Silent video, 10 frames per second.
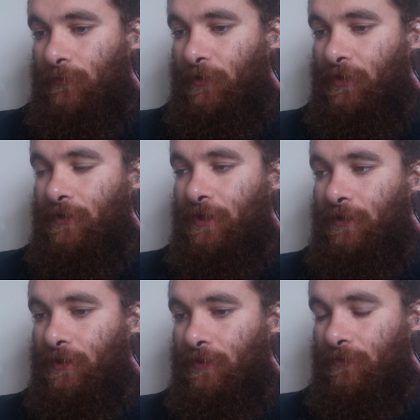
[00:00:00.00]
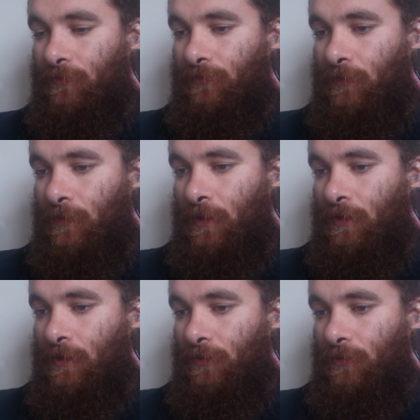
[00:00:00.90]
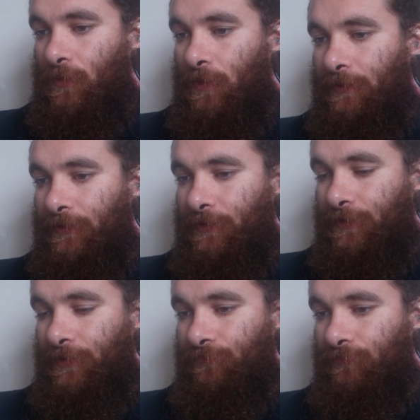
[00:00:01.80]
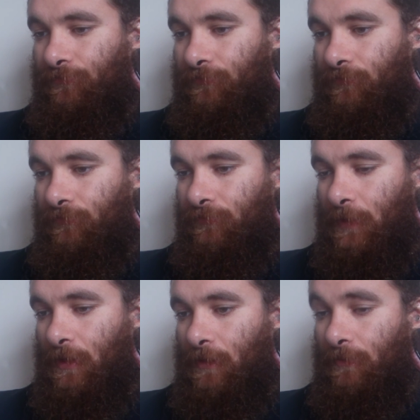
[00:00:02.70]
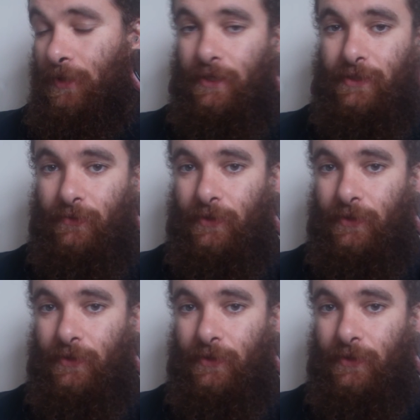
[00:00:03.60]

to think what else piercing